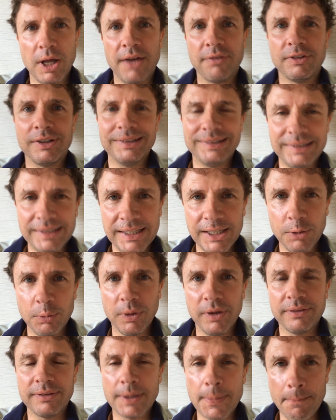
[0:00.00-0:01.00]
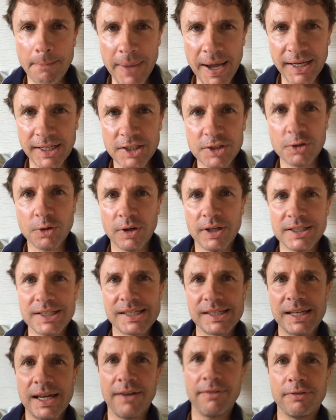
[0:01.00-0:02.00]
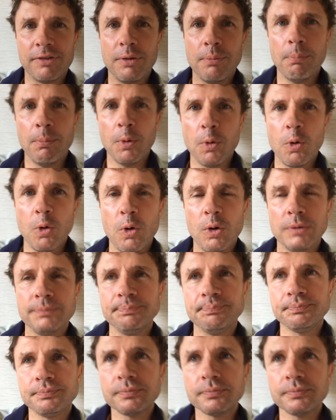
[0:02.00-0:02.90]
I have to deal with to monetize stuff, the more...